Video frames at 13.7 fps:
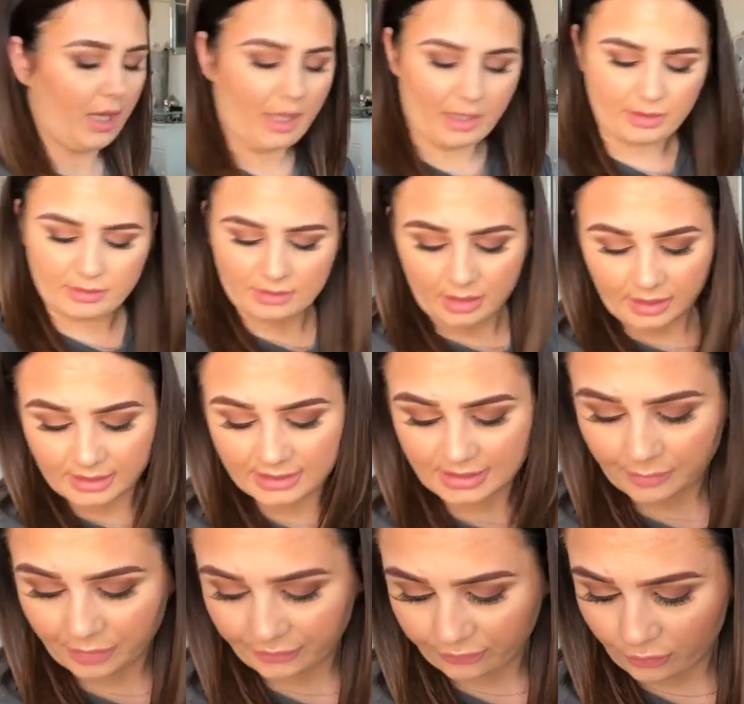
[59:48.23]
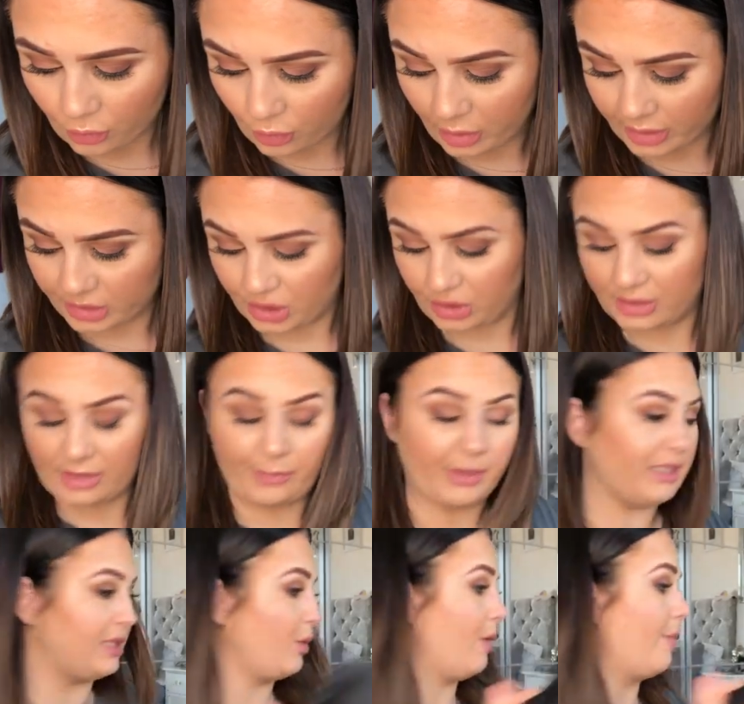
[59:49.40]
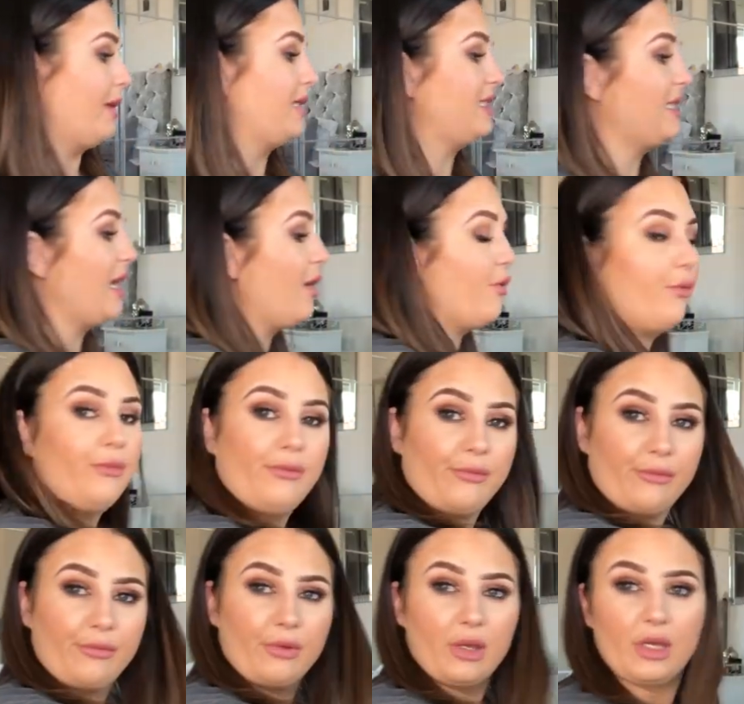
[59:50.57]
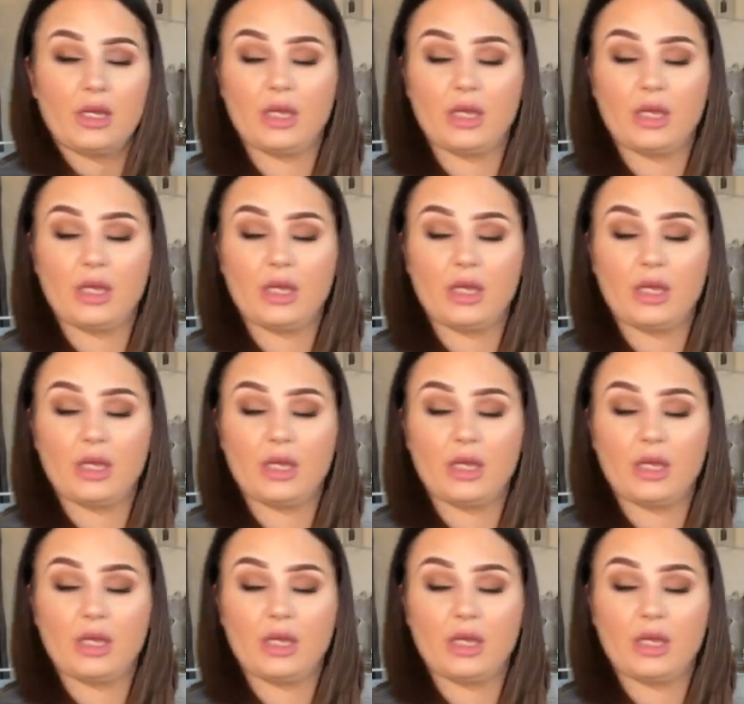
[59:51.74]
And like I said before, I do dip into it myself.